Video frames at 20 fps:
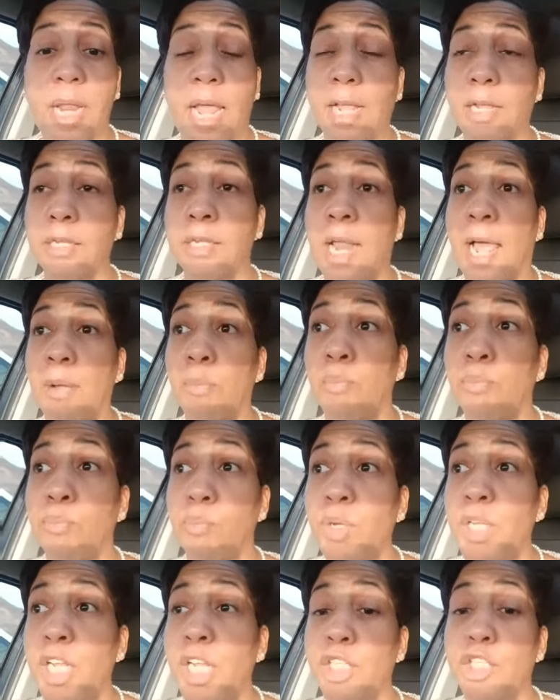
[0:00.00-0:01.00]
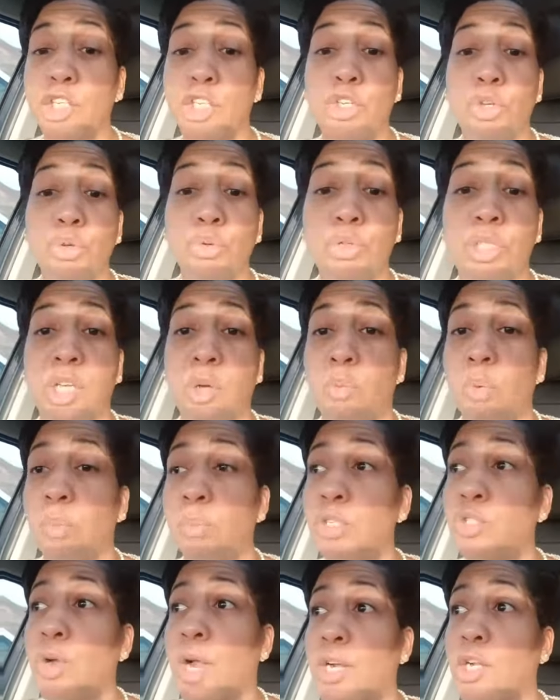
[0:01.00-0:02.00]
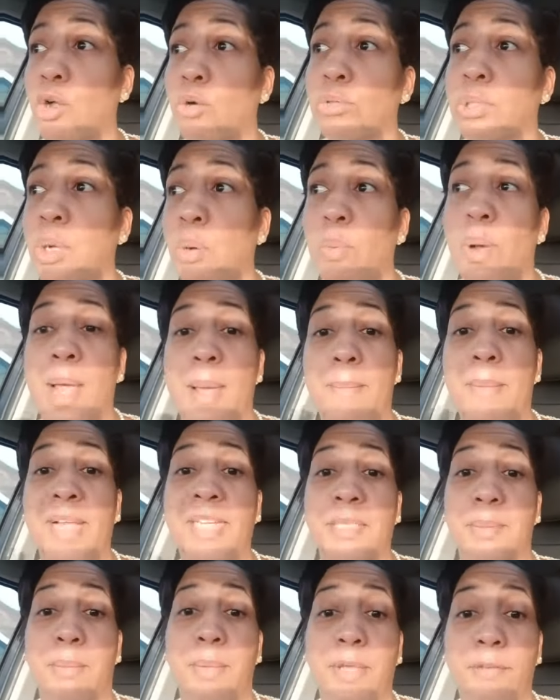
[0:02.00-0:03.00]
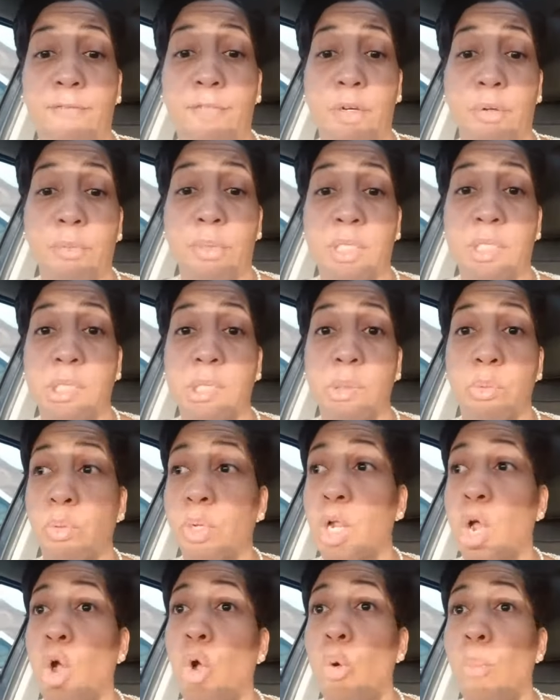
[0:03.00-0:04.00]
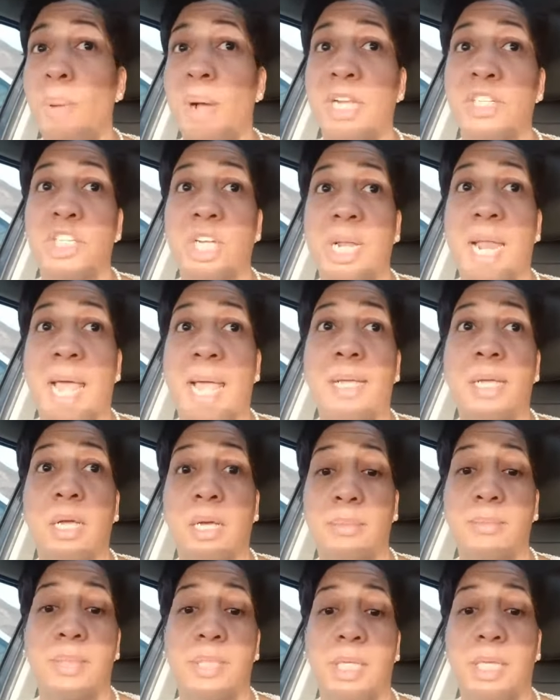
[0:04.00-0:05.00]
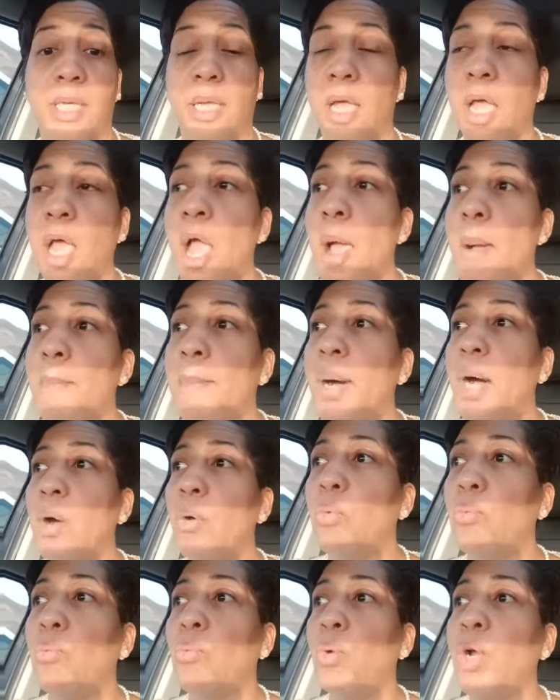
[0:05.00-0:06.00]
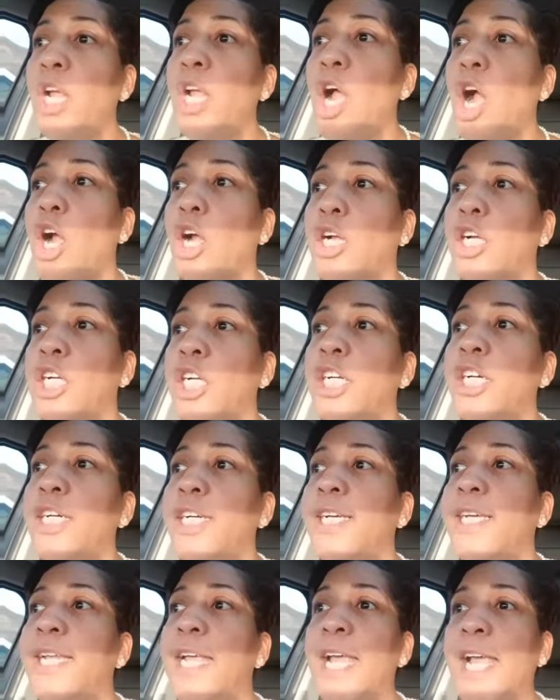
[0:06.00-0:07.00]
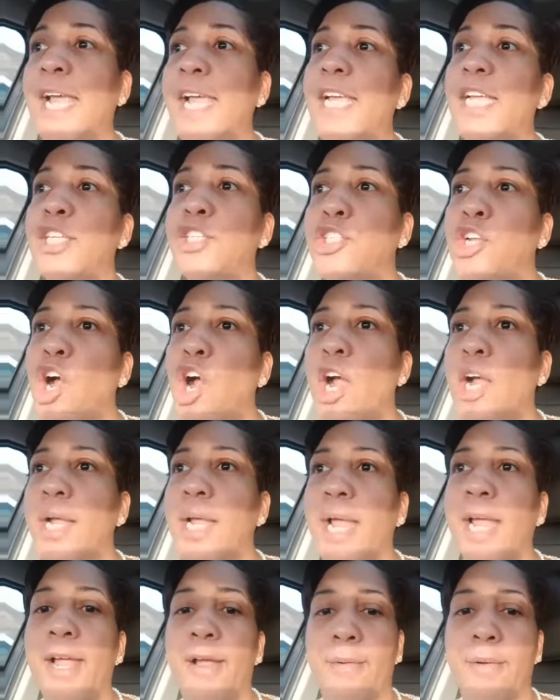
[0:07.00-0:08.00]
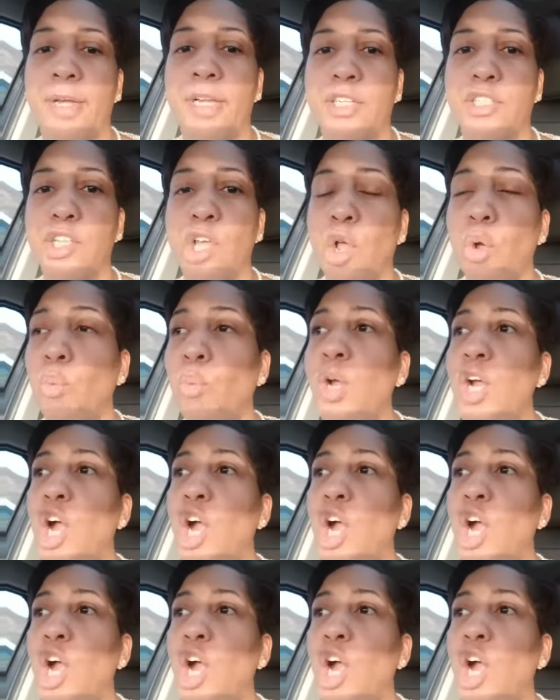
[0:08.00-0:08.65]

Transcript: Like, like we need to use it when we're trying to go somewhere and make some influence when a whole bunch of light comes in. But we are good in dark areas.